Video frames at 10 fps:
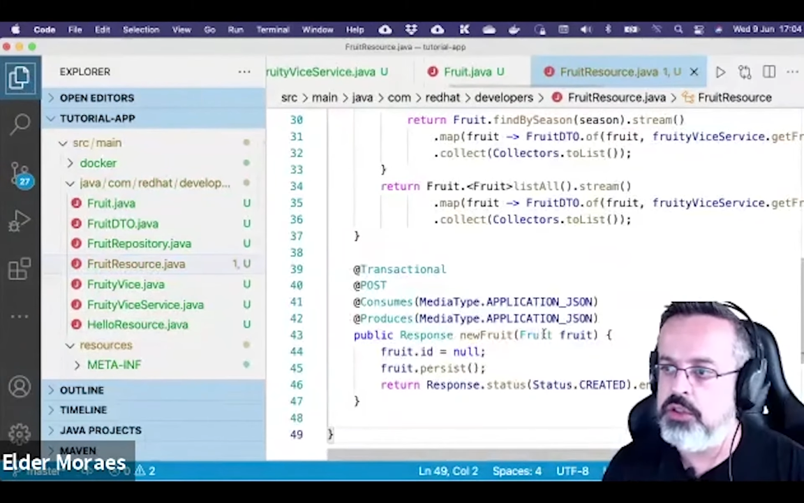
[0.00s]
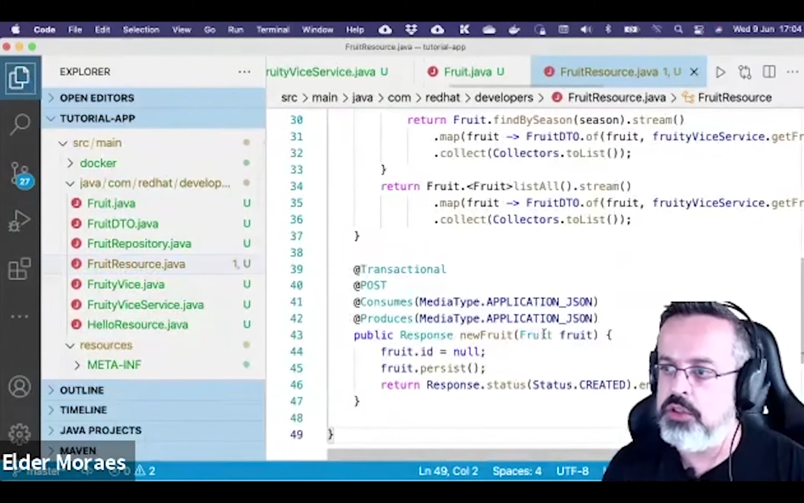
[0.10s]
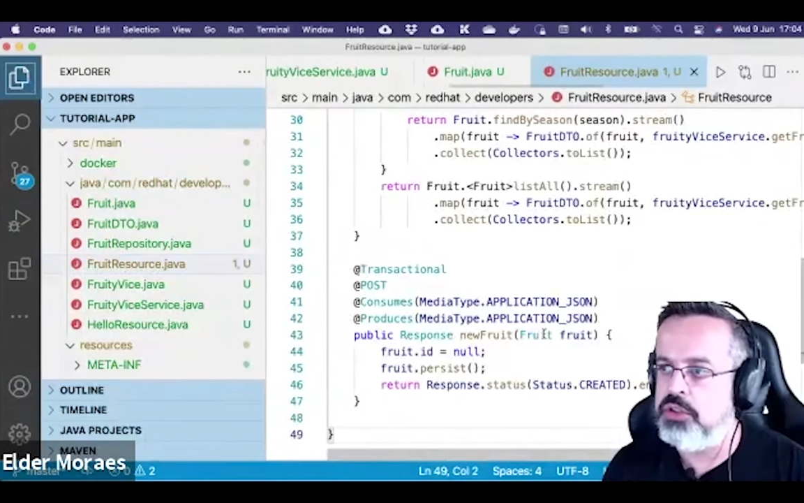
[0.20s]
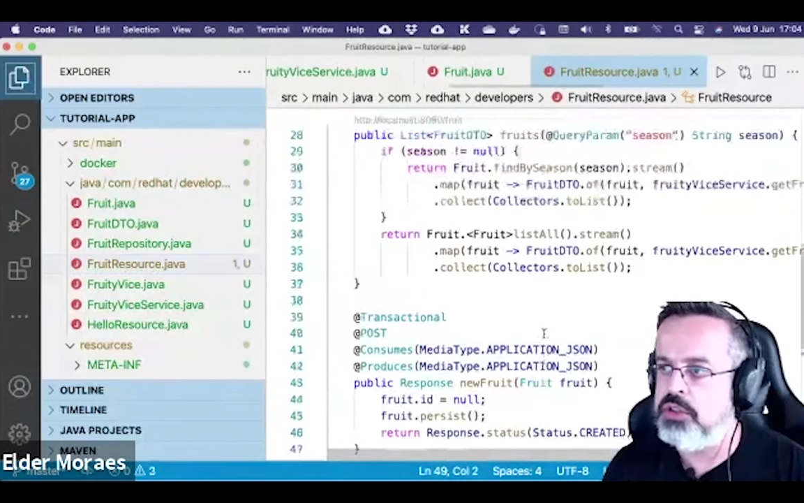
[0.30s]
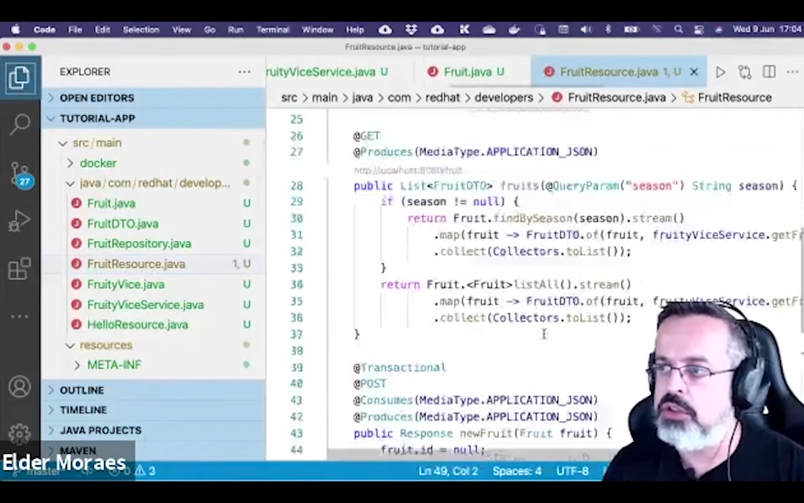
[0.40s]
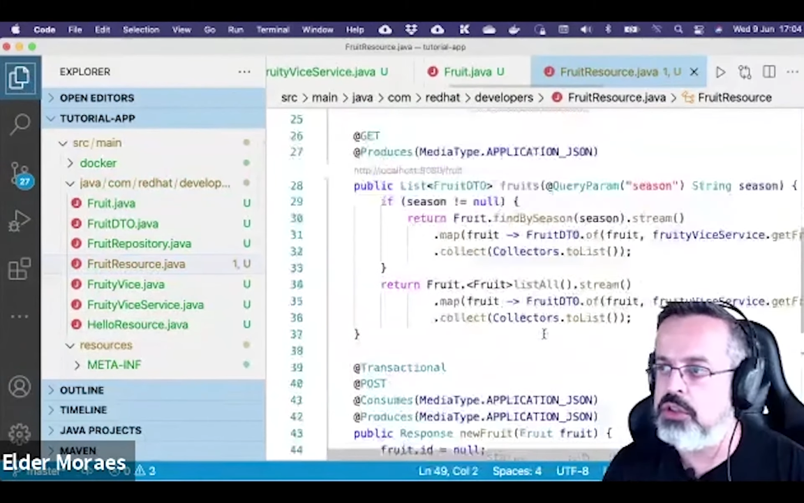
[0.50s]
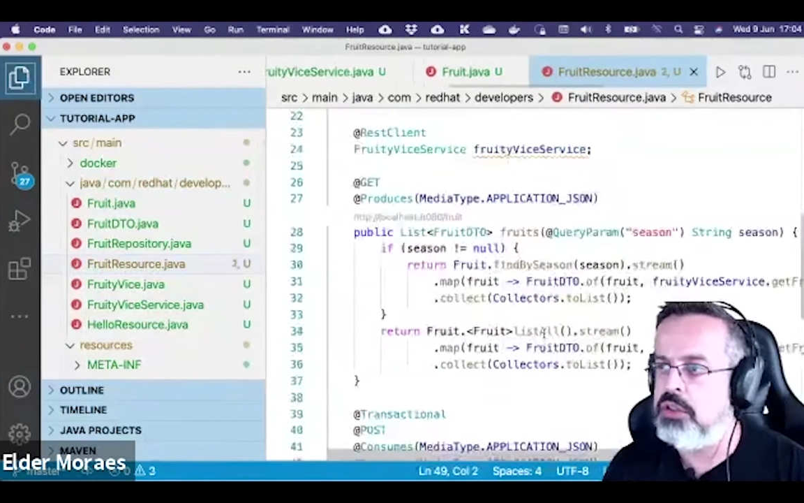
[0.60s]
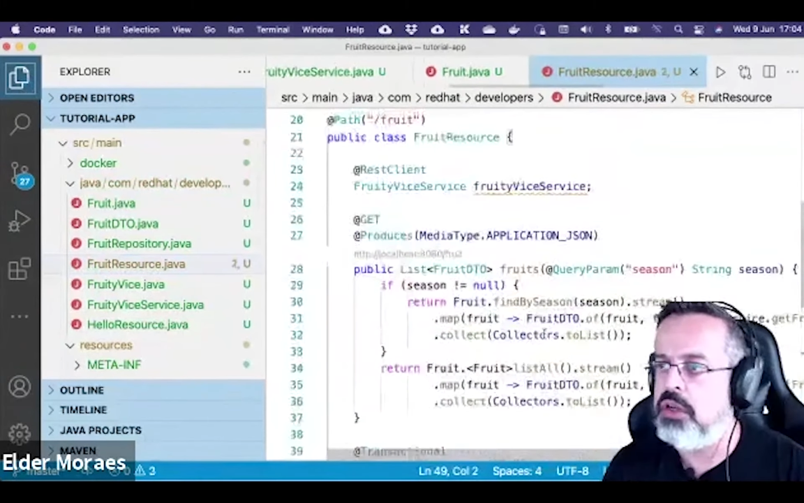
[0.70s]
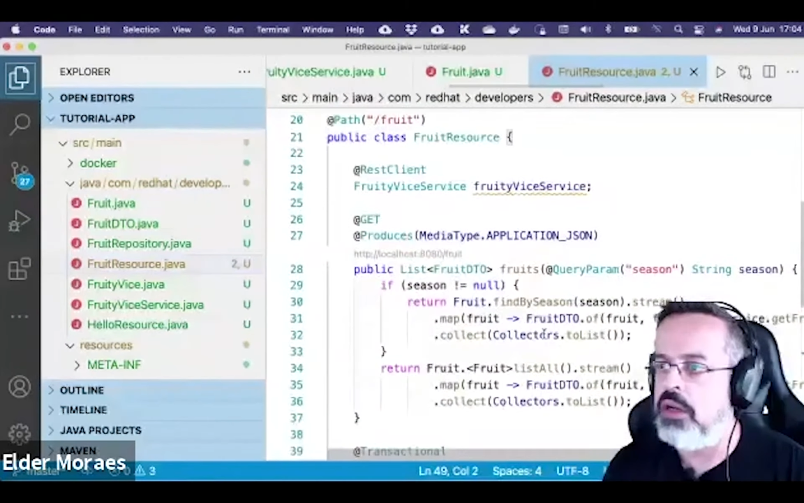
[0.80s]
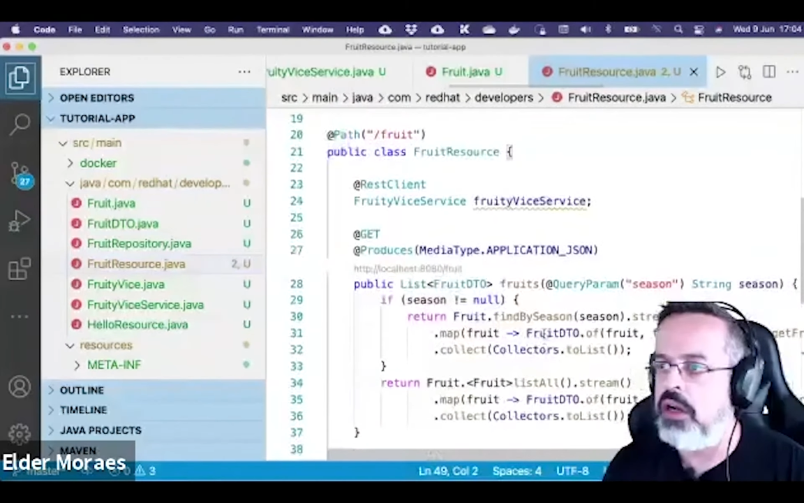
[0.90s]
use
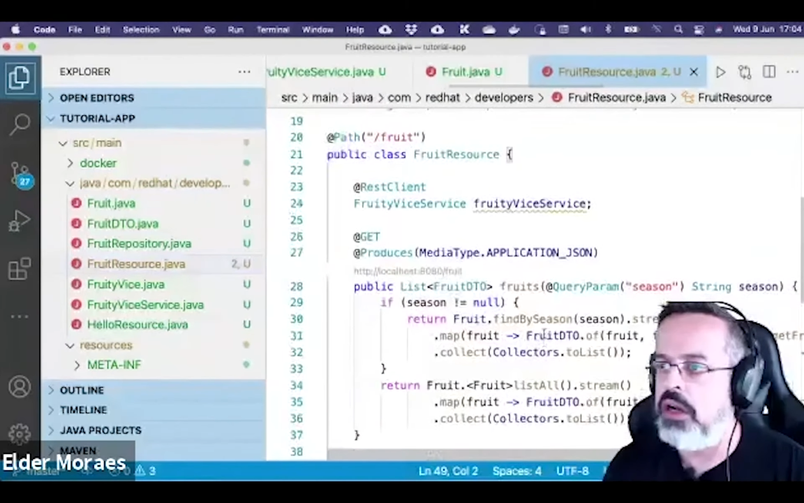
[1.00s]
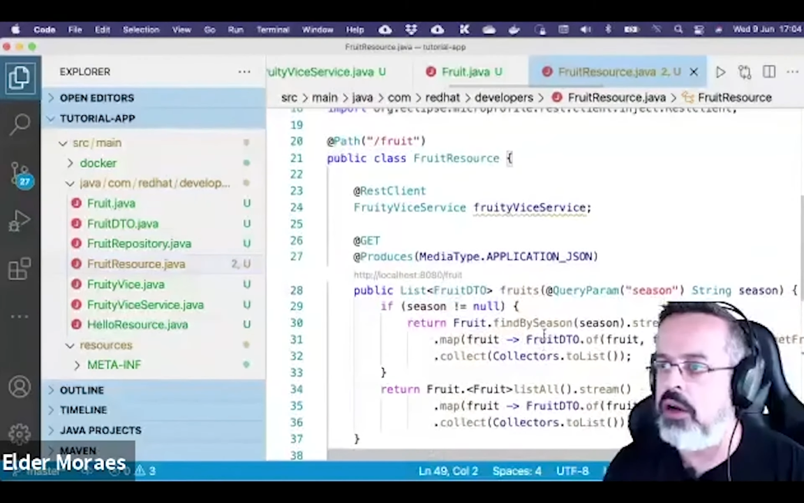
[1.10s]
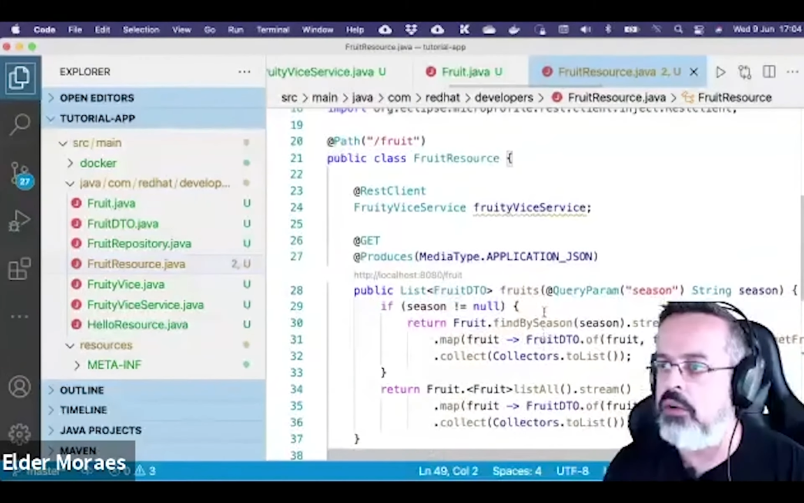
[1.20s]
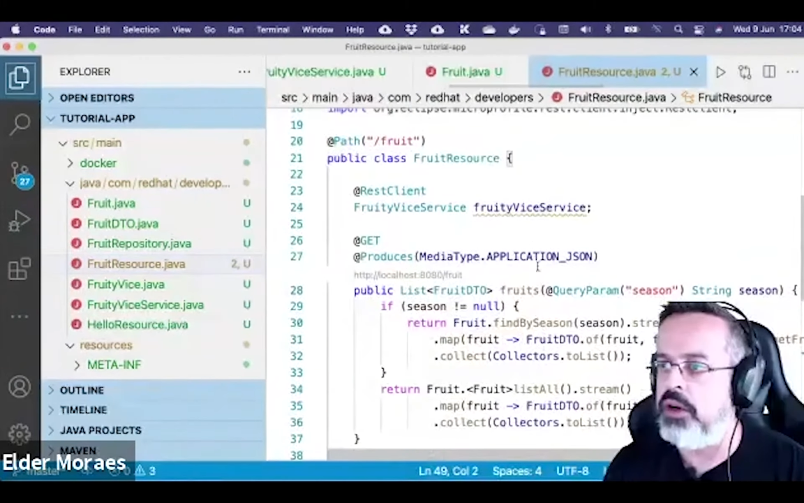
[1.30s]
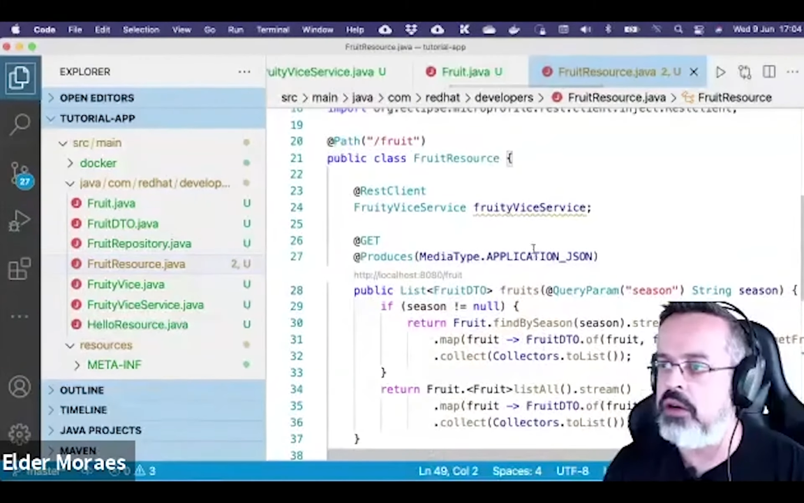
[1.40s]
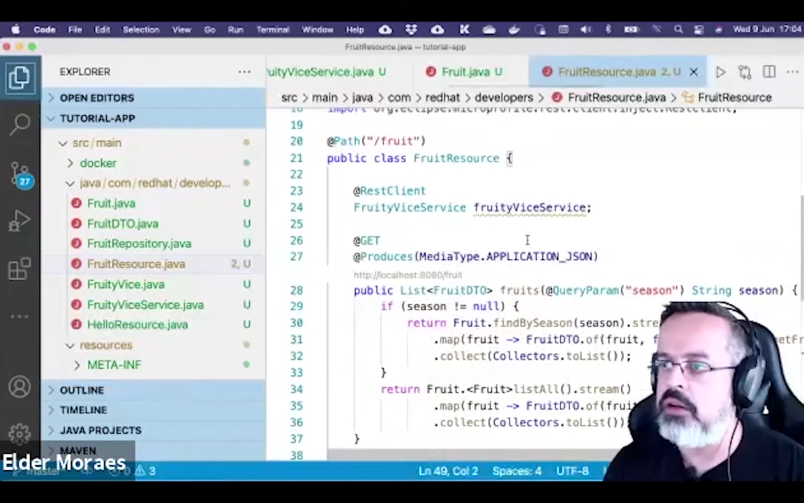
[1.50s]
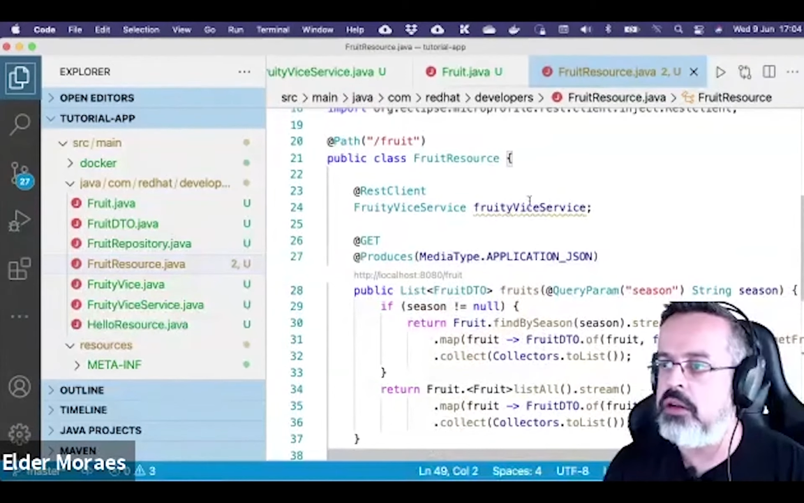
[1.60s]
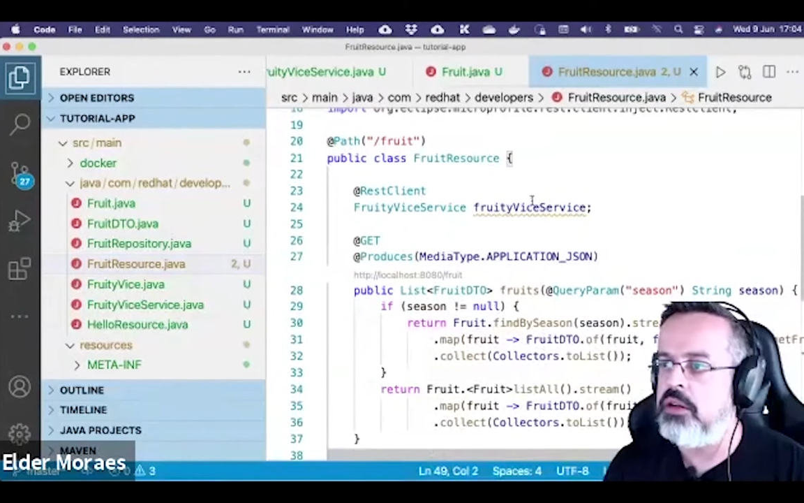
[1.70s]
our